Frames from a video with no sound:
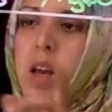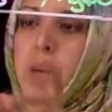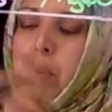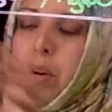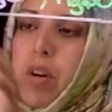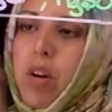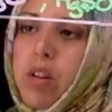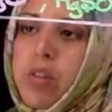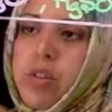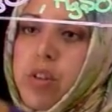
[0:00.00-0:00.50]

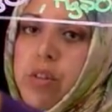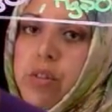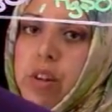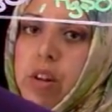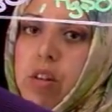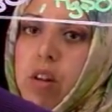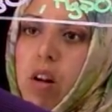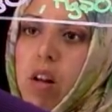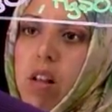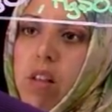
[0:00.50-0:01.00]
But also
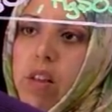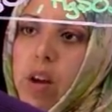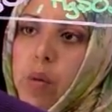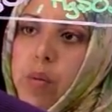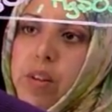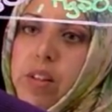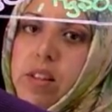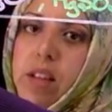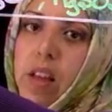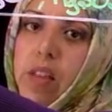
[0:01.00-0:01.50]
recall that
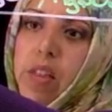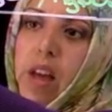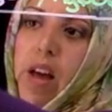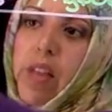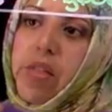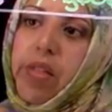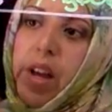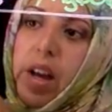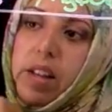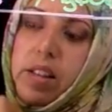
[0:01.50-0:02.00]
we said
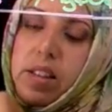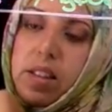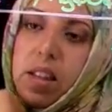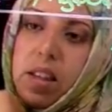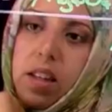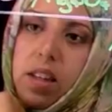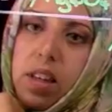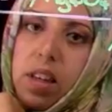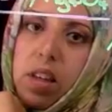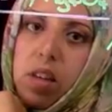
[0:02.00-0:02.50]
that that's
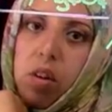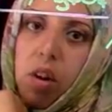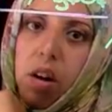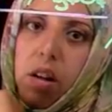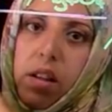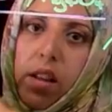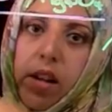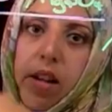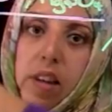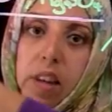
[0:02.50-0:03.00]
an
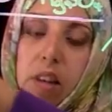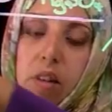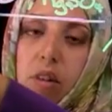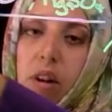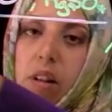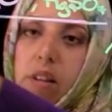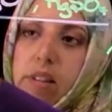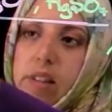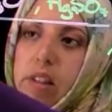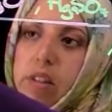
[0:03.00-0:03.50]
enol, and
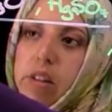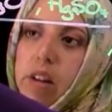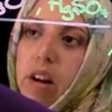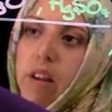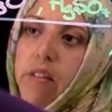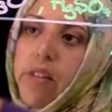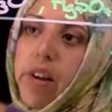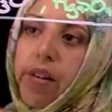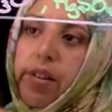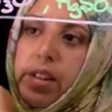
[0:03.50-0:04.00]
enols are
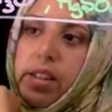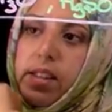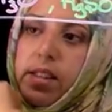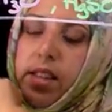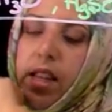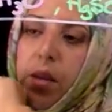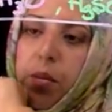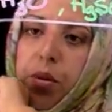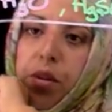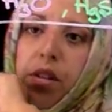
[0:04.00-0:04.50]
not very
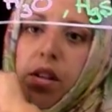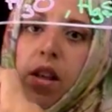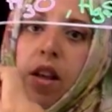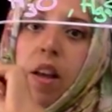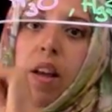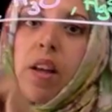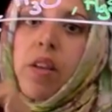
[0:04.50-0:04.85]
stable,